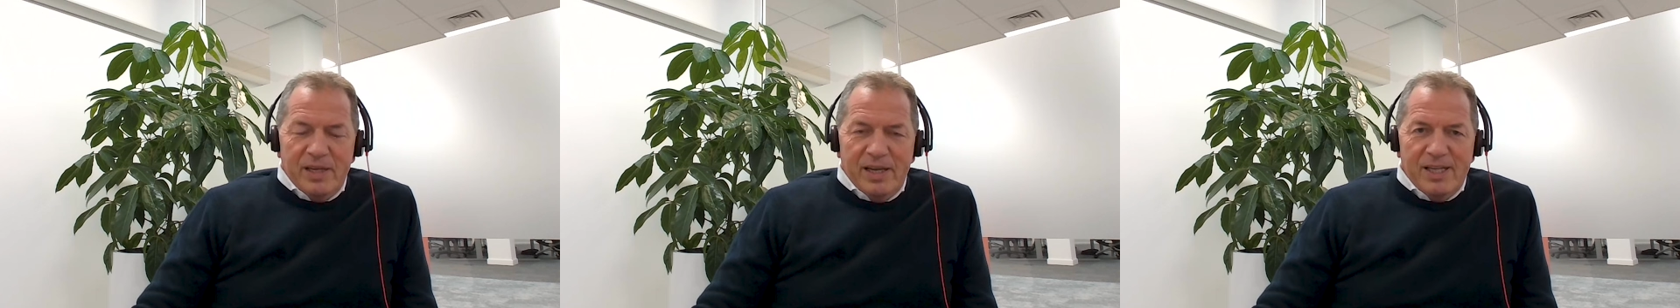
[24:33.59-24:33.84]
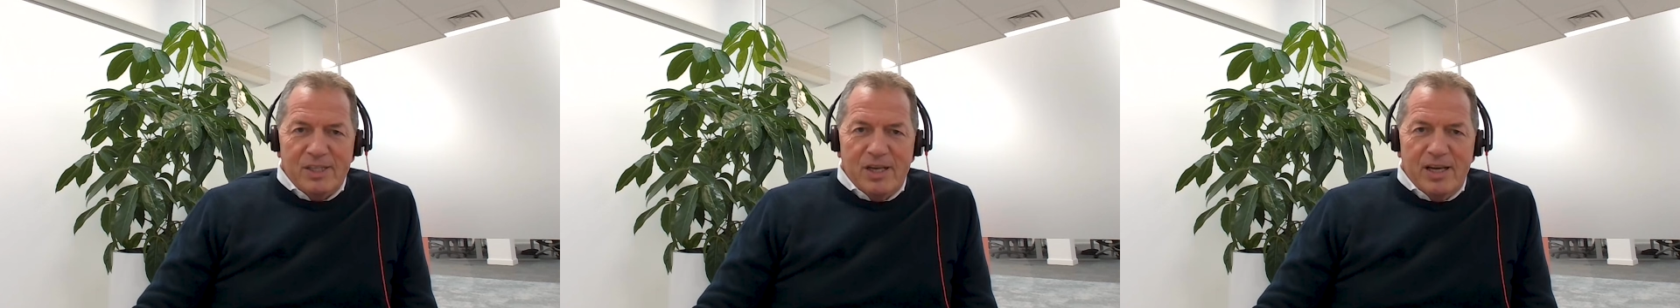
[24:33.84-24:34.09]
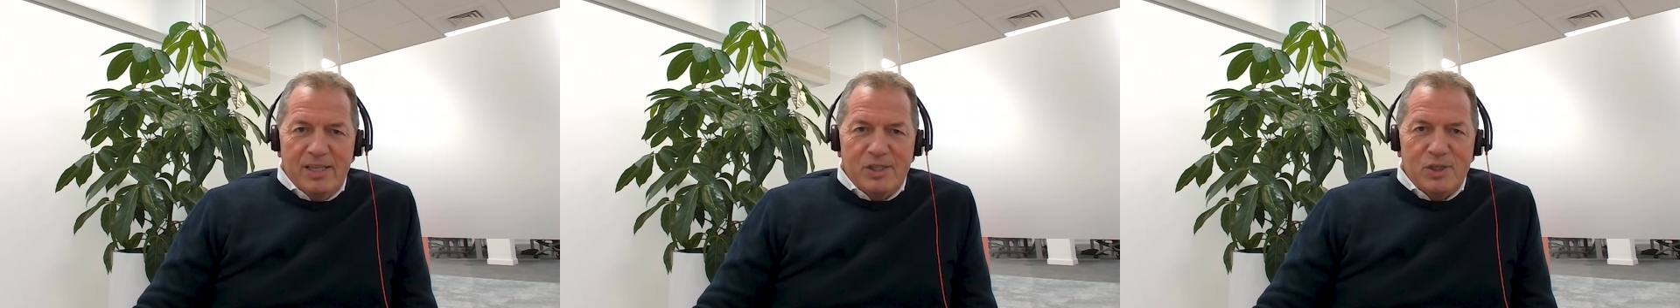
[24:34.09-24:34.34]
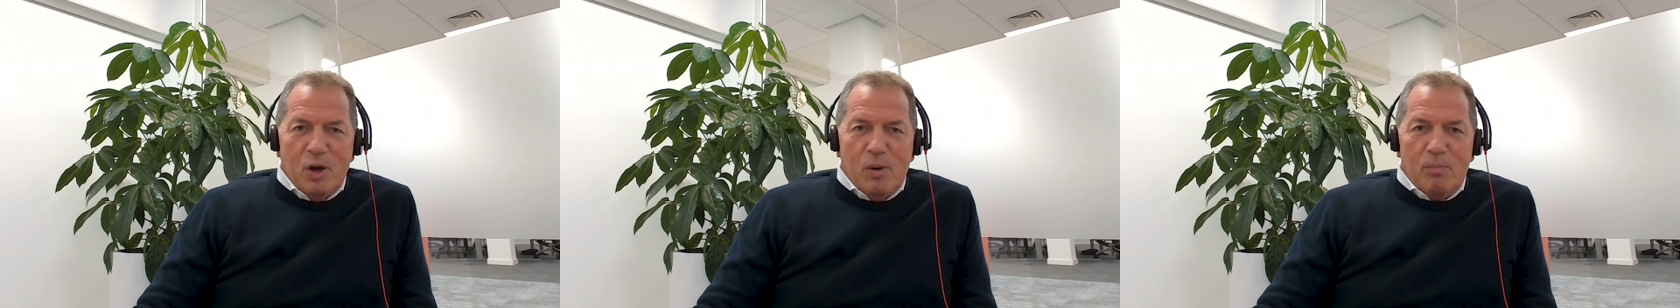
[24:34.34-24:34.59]
and, and
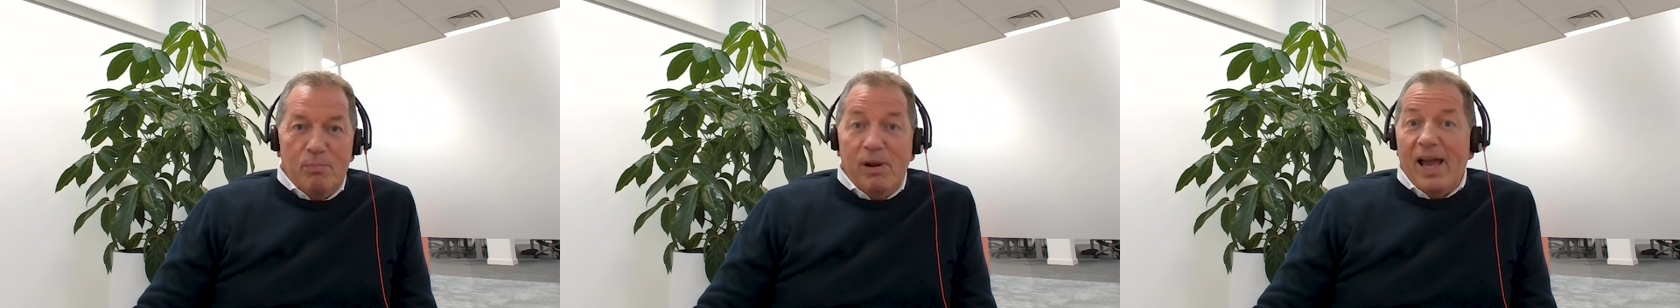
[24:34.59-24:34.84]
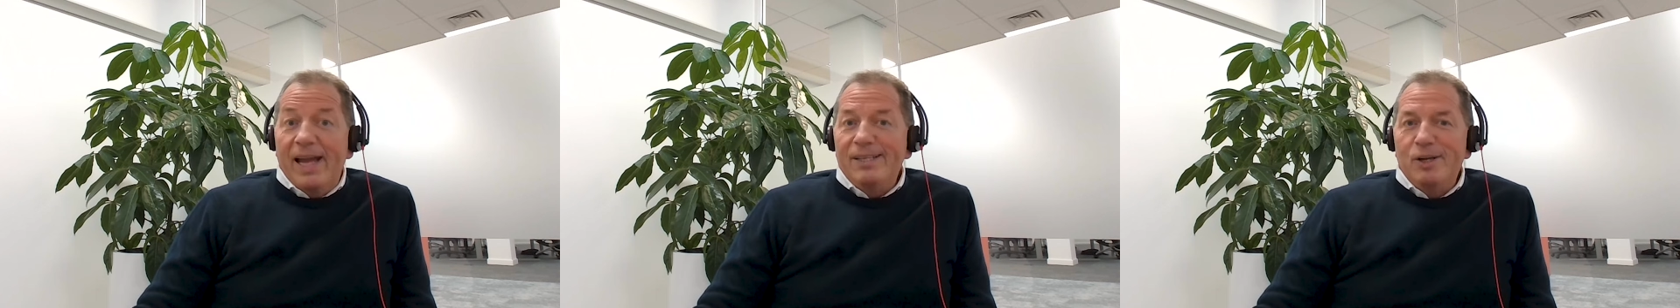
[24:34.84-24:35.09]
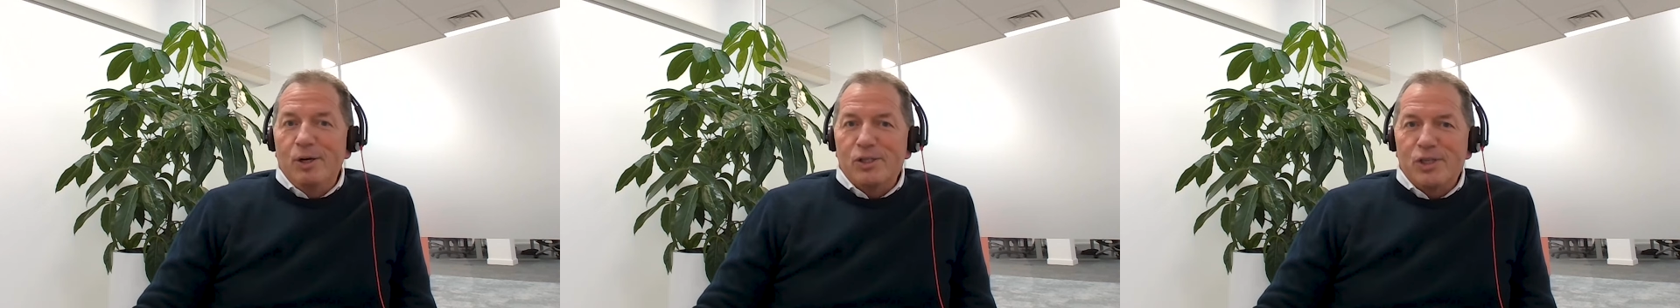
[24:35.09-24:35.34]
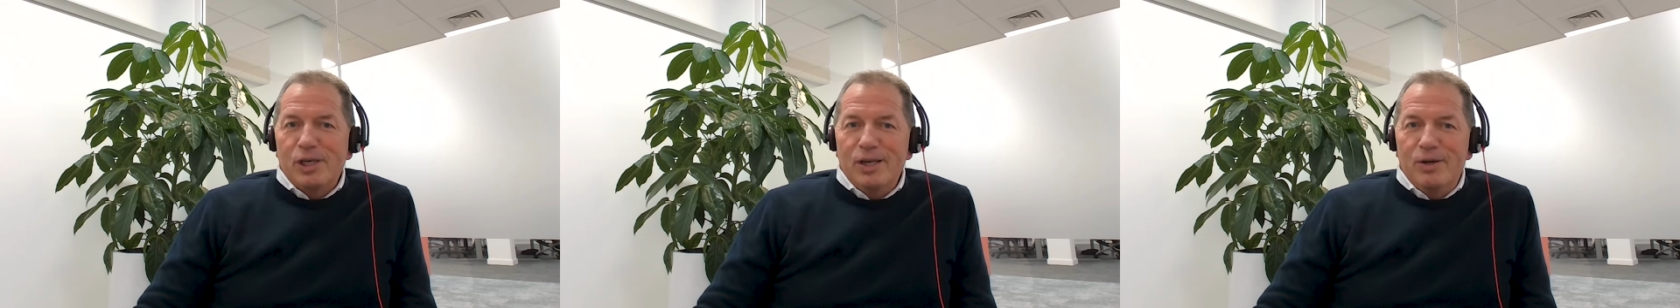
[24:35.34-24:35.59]
stop playing not
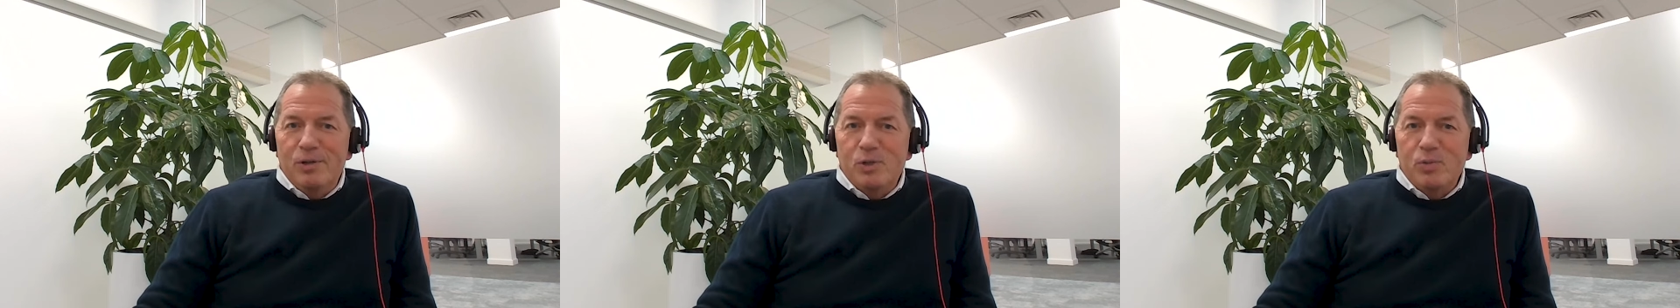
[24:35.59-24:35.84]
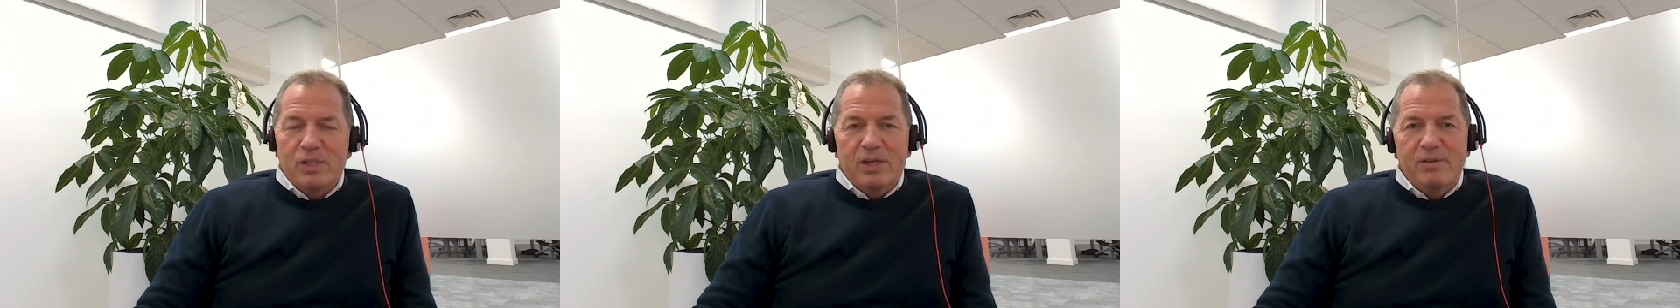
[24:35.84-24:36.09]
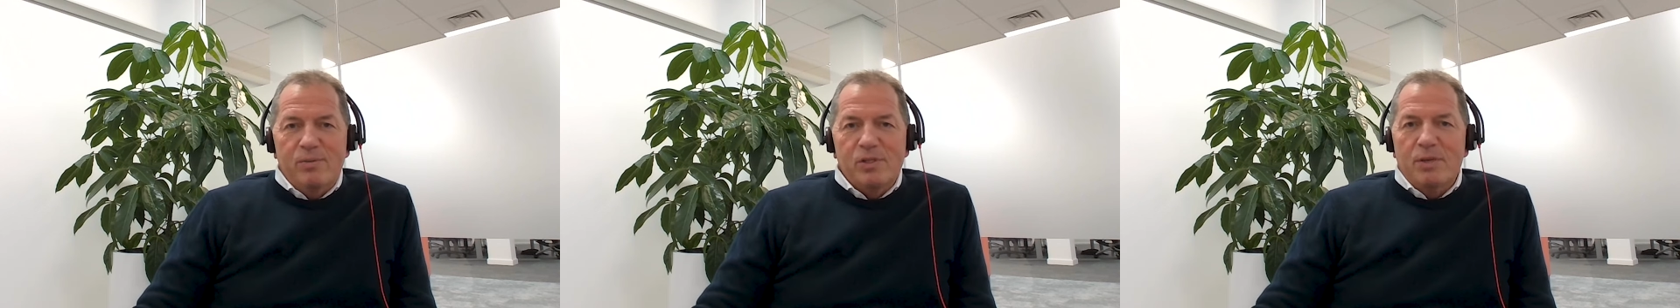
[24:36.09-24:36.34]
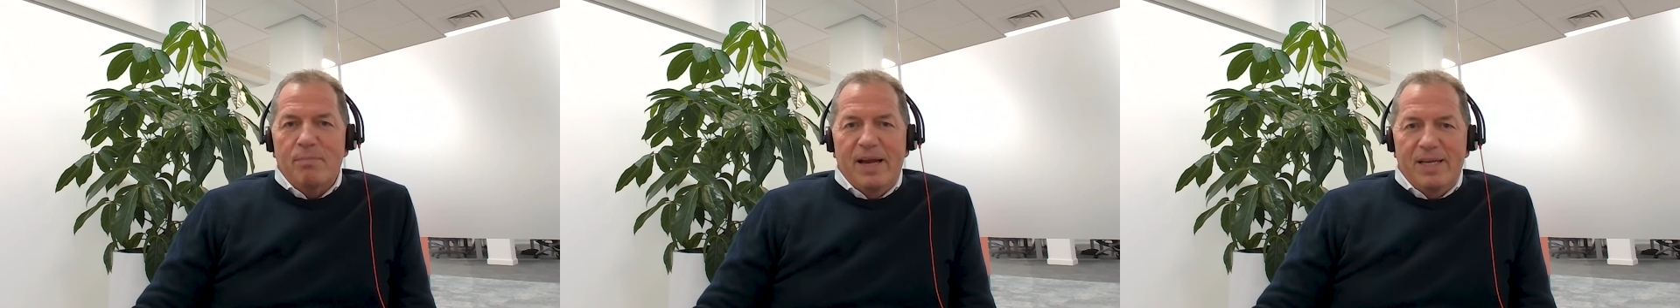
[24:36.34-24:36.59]
to lose, which I thought
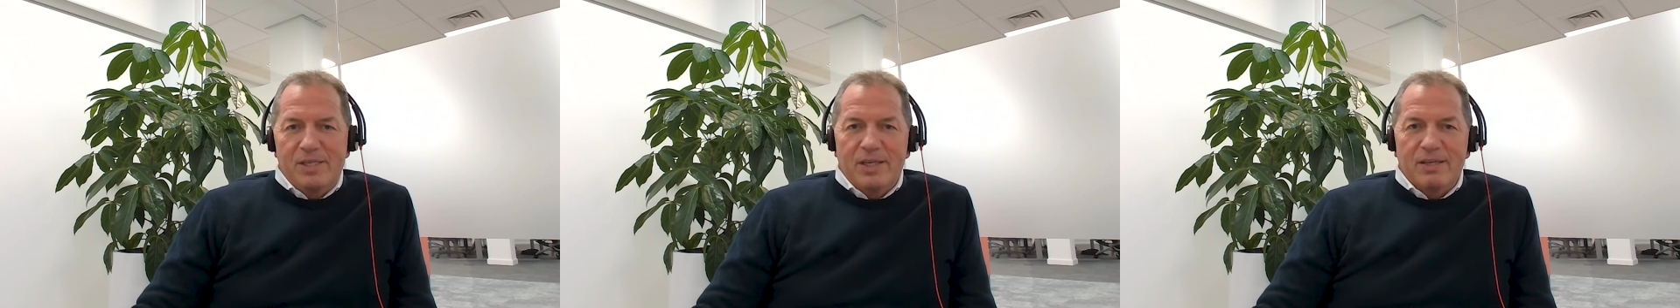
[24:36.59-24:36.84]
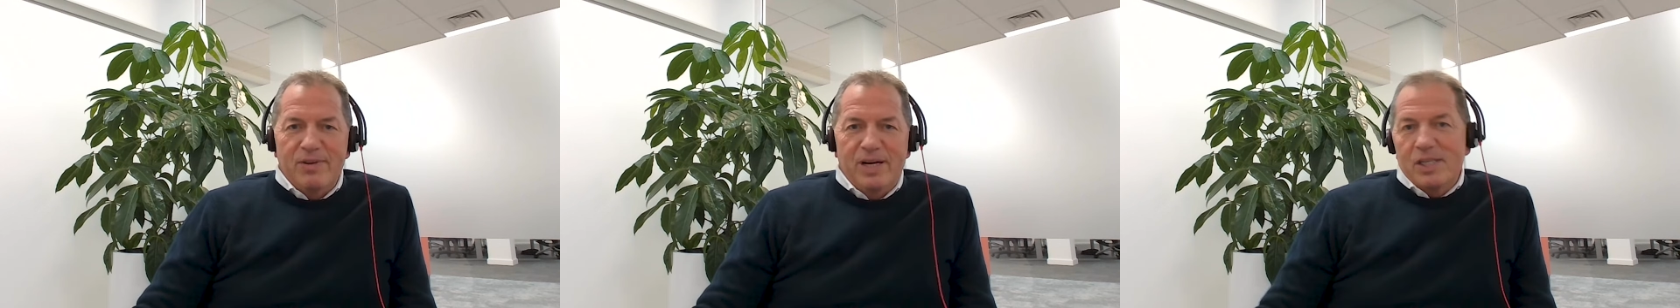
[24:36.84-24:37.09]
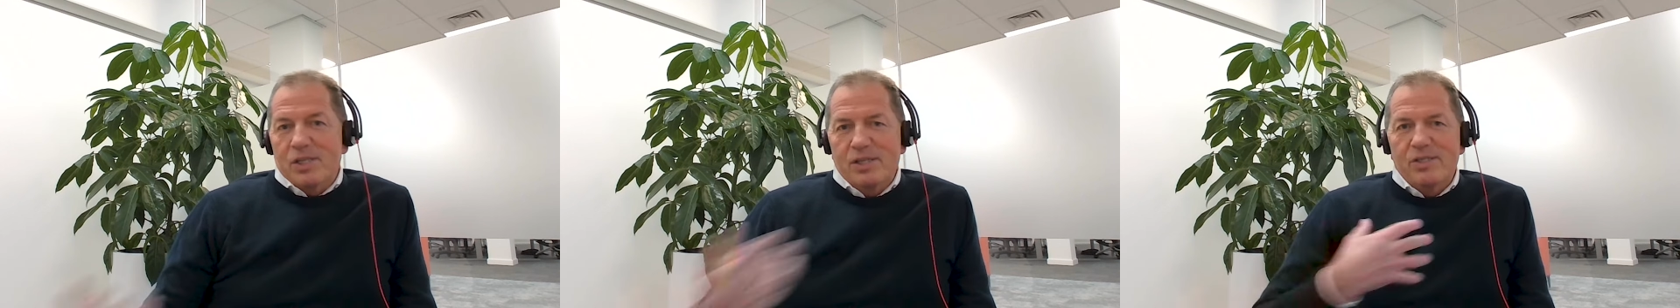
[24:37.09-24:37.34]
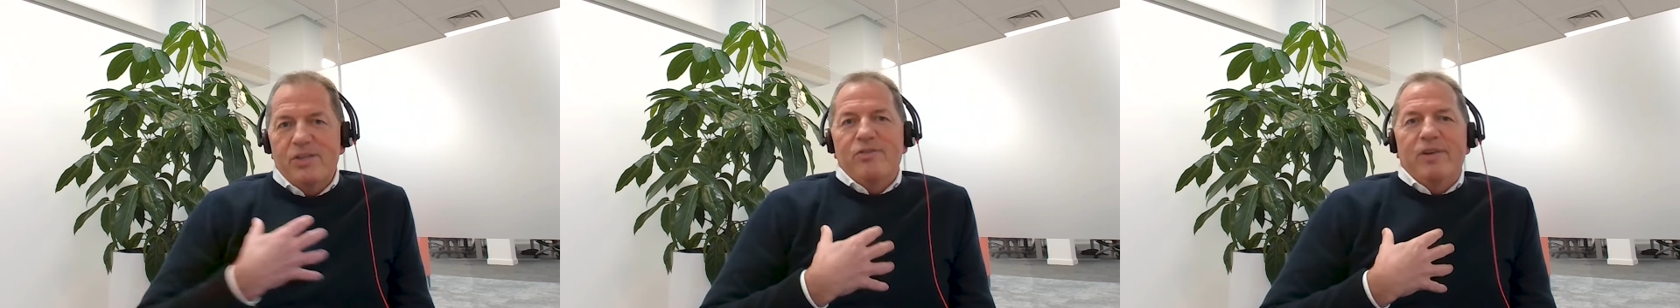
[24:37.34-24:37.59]
was amazing advice
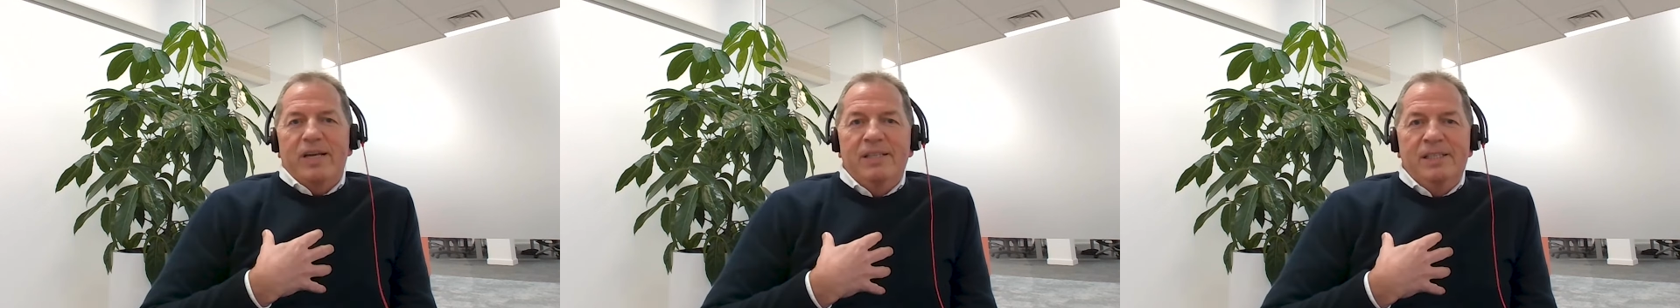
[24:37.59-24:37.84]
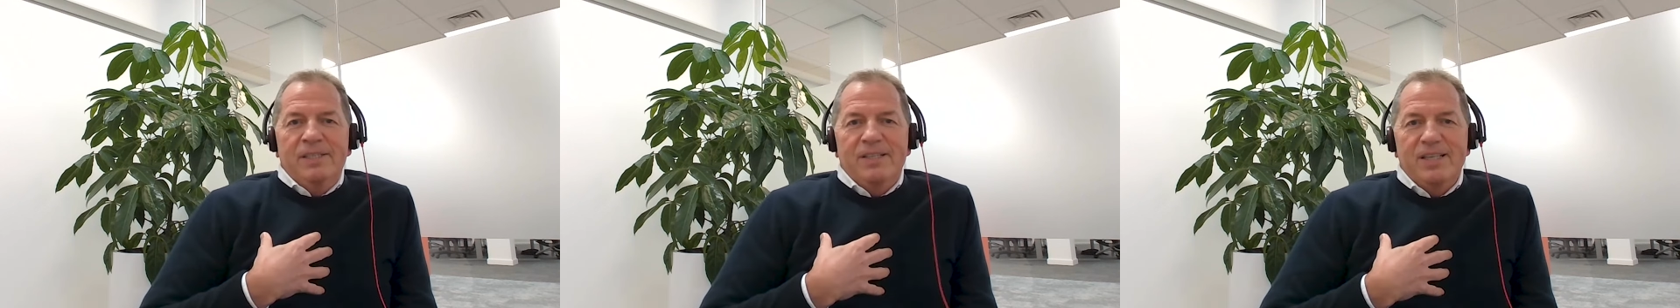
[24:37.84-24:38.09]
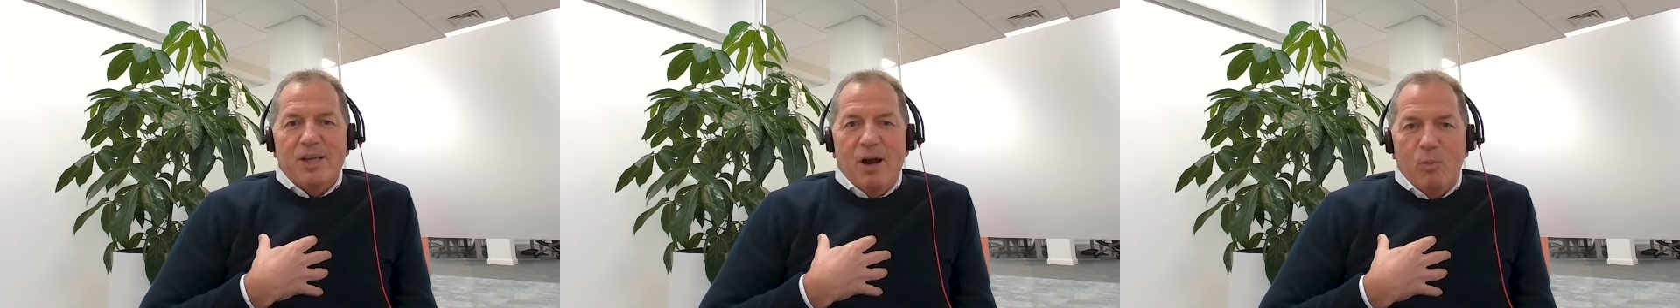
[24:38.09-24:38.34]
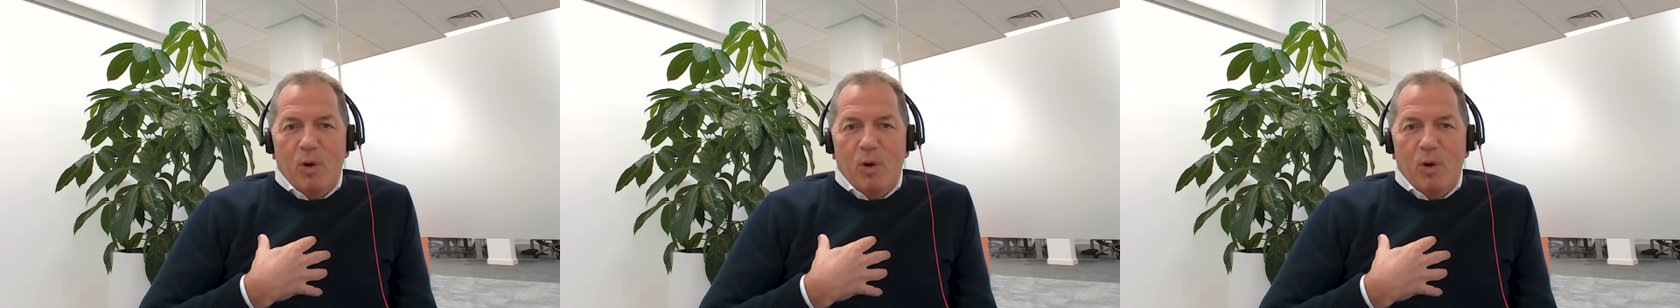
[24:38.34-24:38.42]
considering this guy